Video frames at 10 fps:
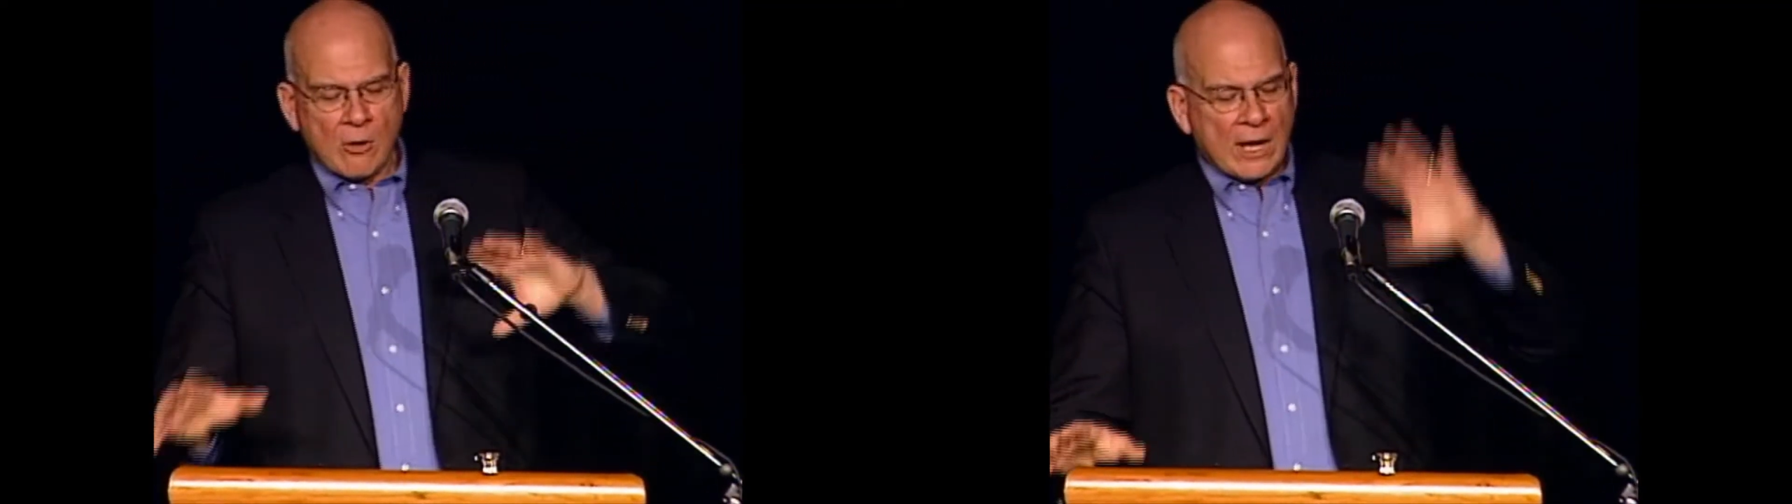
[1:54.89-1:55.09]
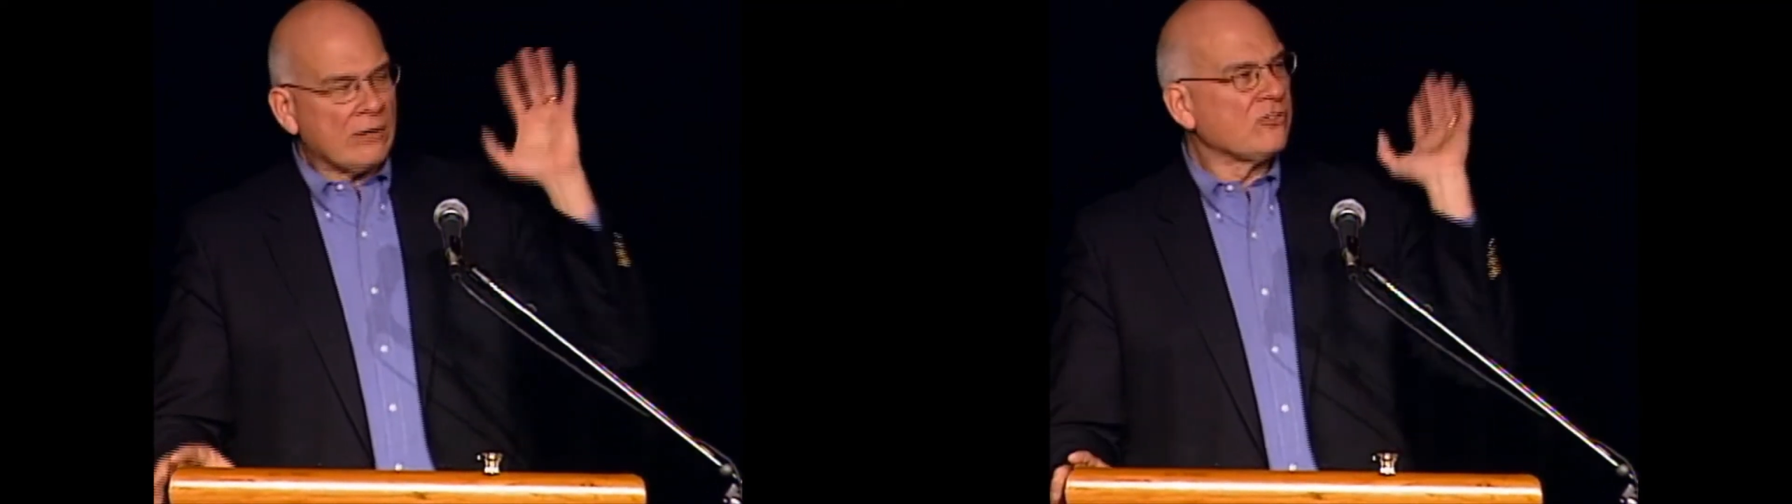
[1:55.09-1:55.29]

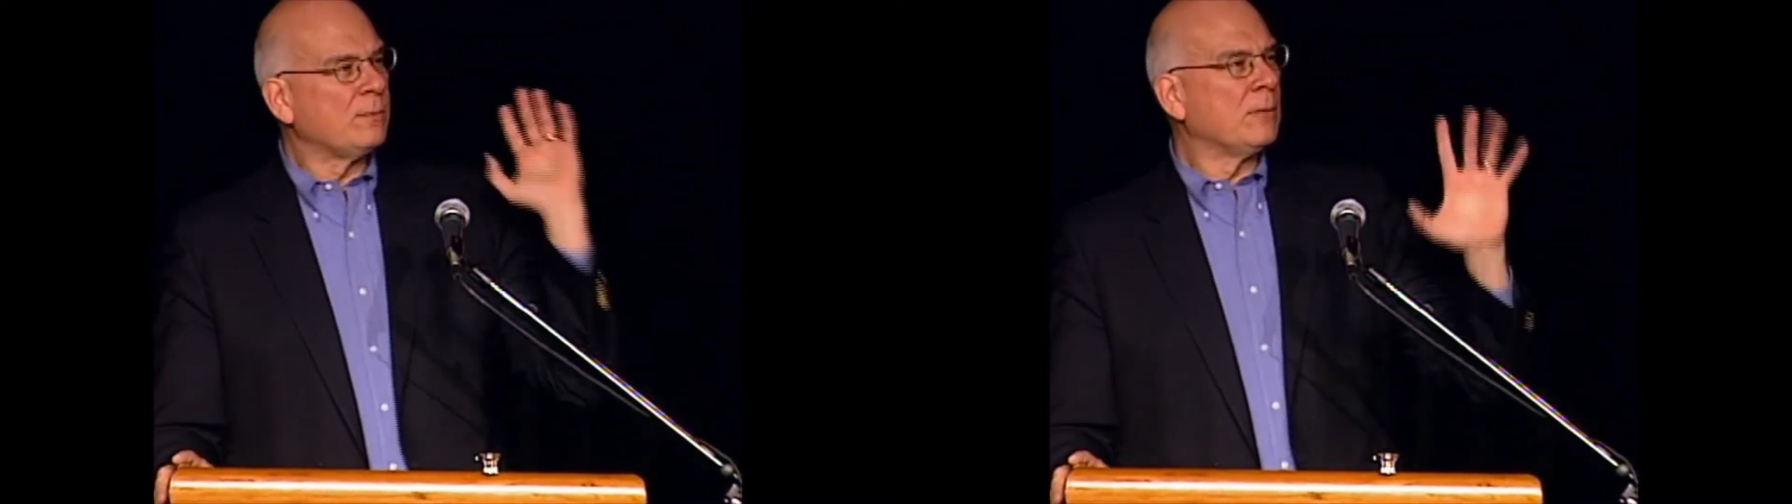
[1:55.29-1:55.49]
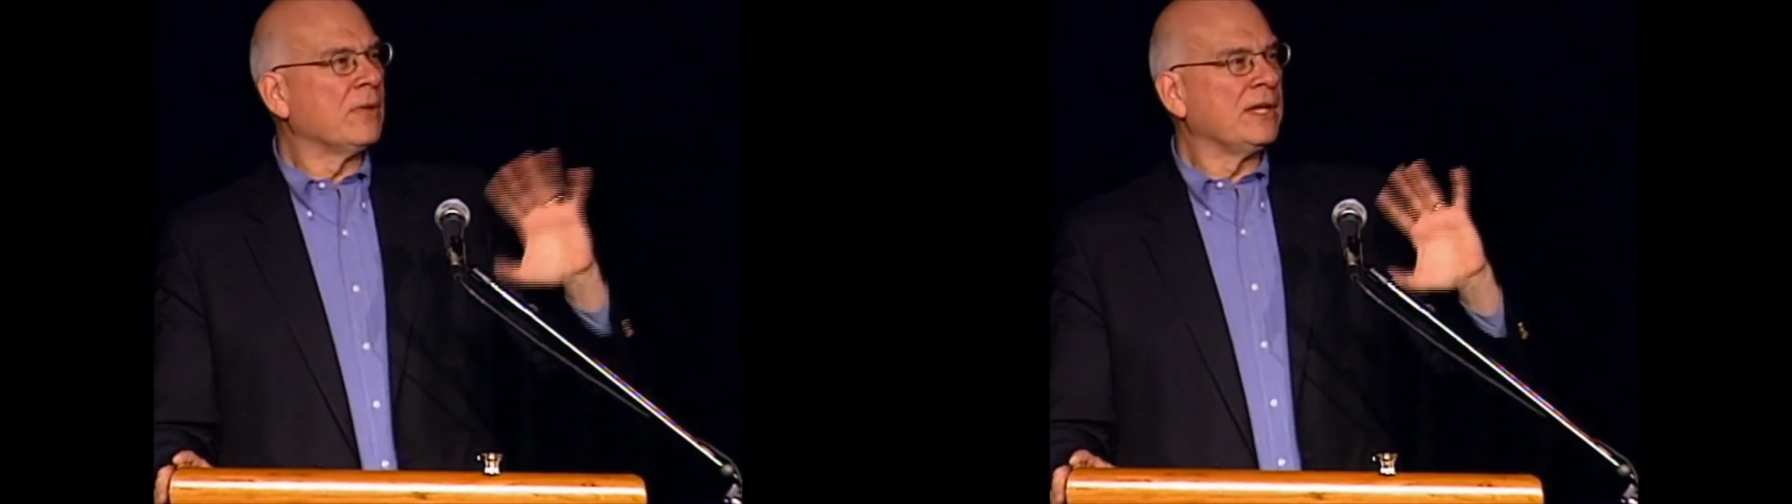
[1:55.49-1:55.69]
I don't
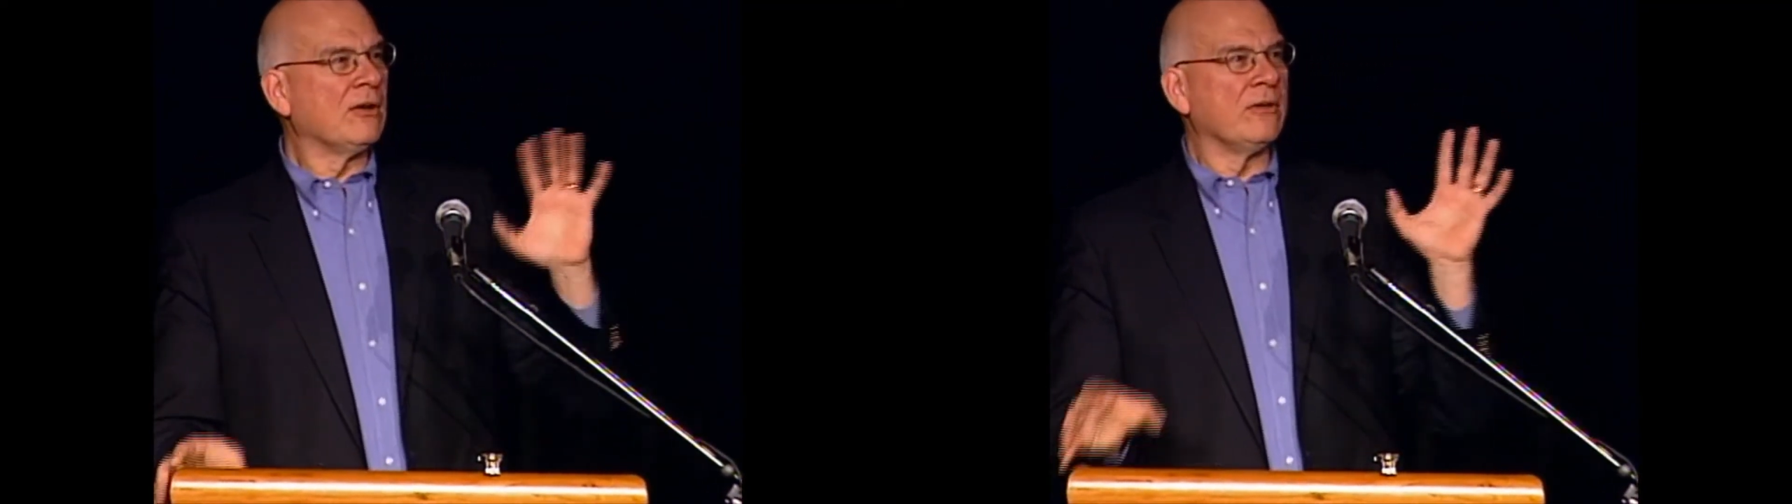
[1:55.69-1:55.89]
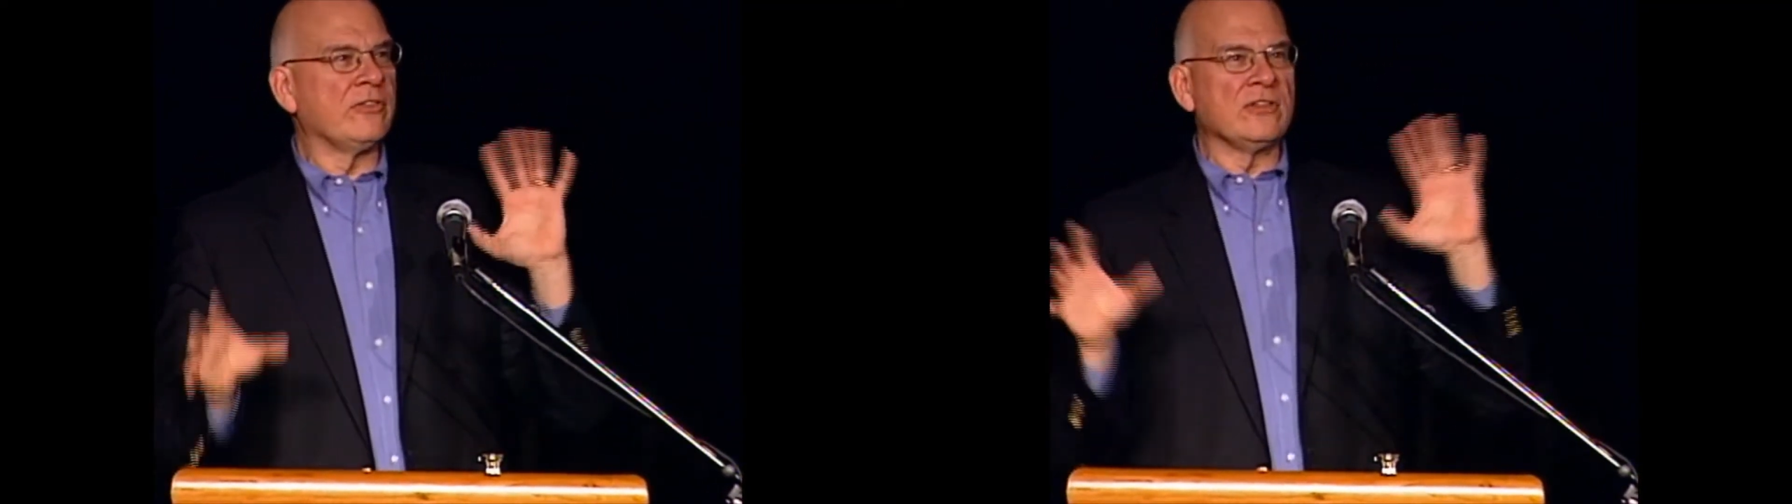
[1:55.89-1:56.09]
spend money on things.